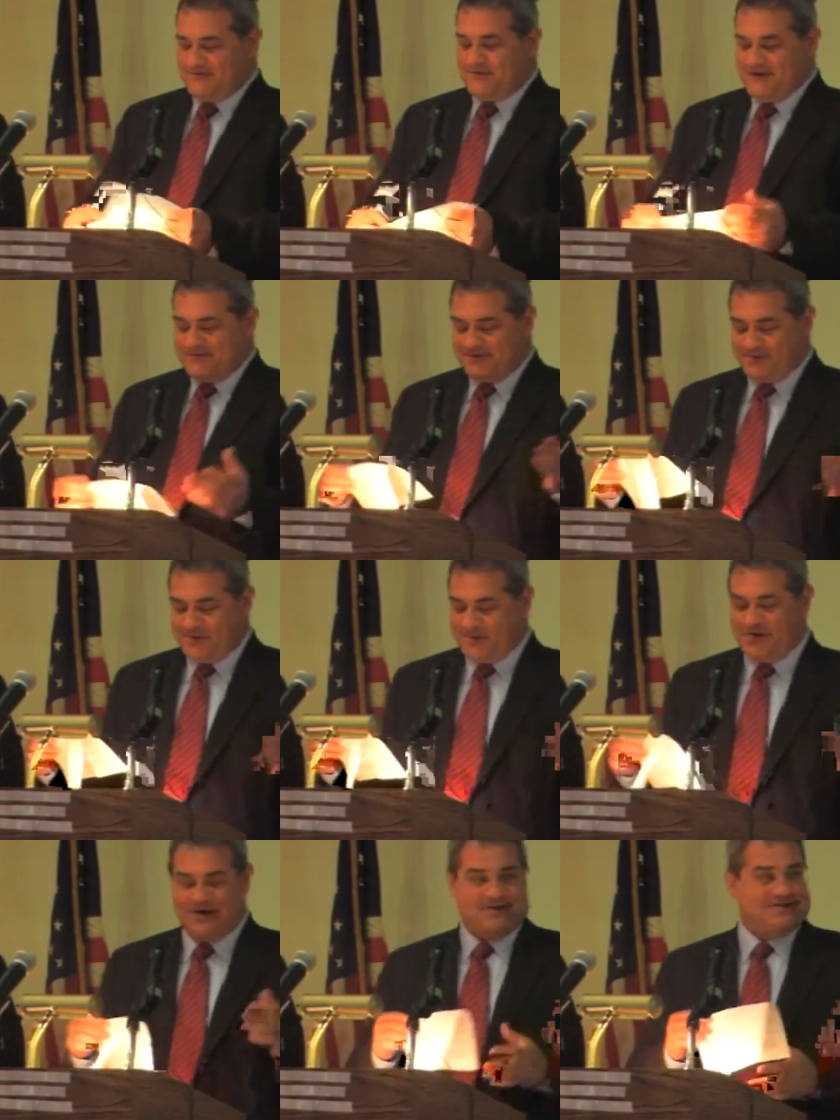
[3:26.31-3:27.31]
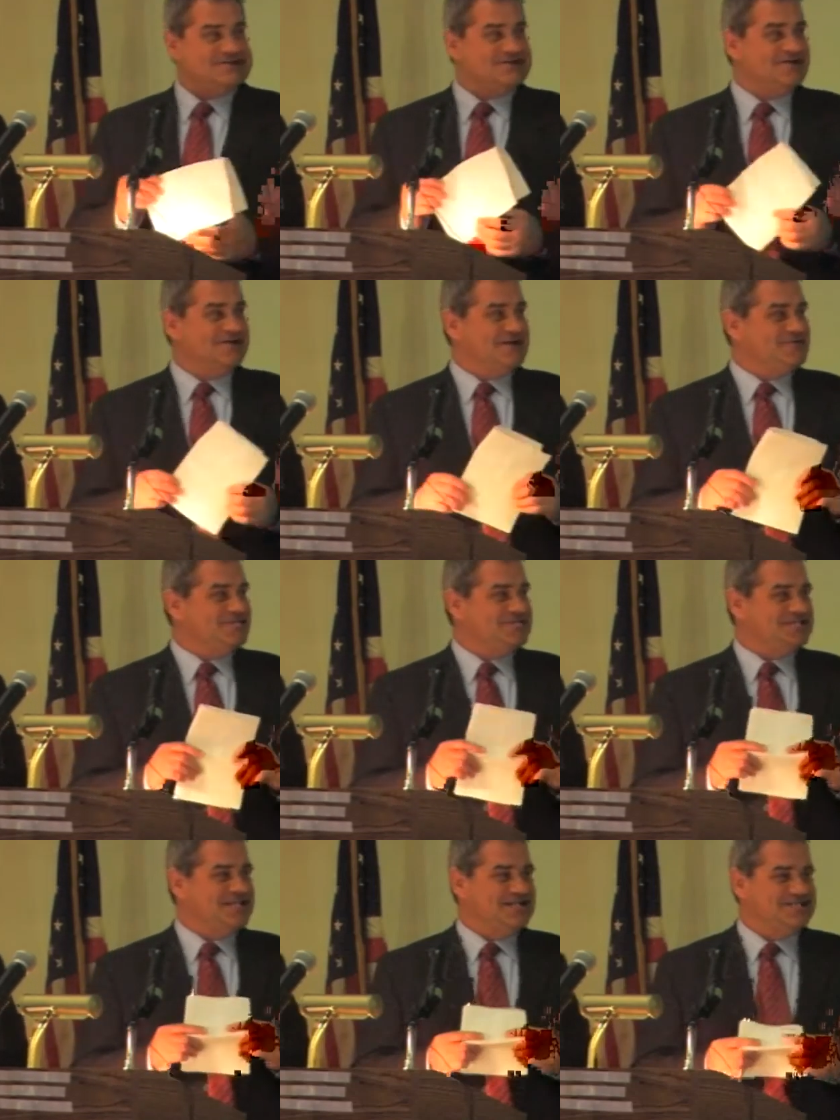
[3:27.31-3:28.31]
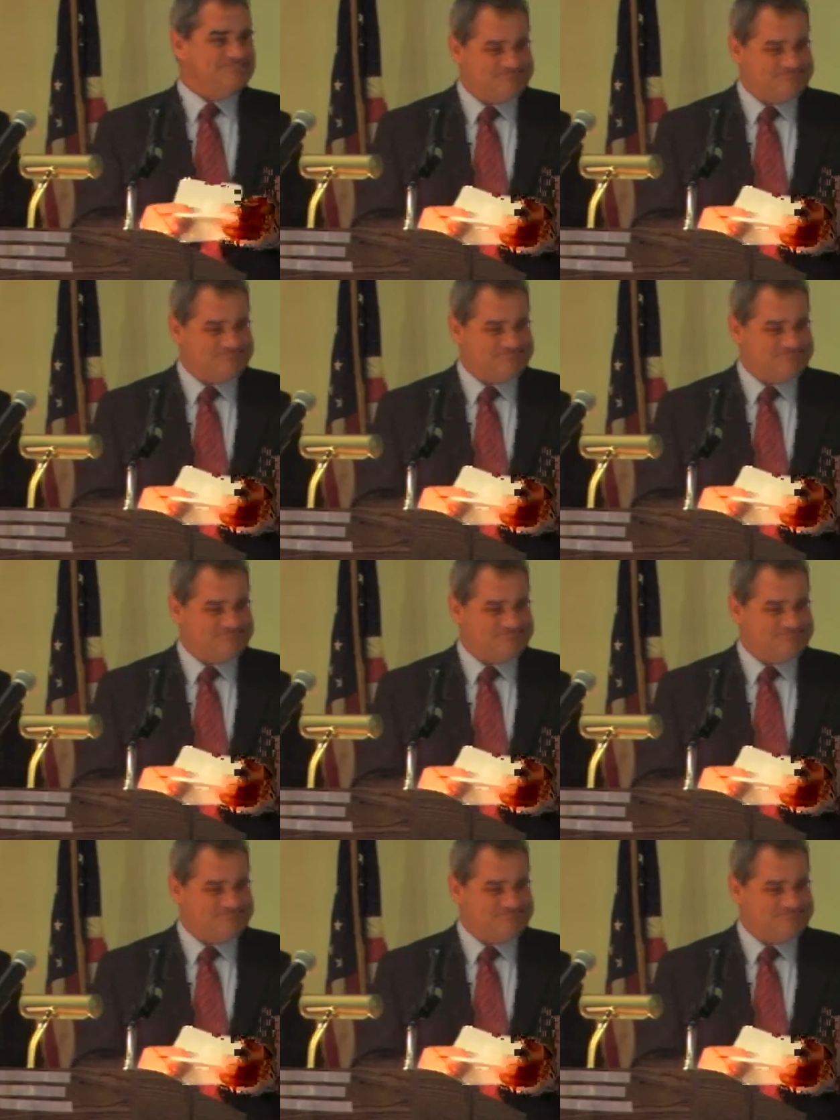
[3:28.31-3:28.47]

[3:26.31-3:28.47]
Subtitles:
for putting this on. I appreciate it.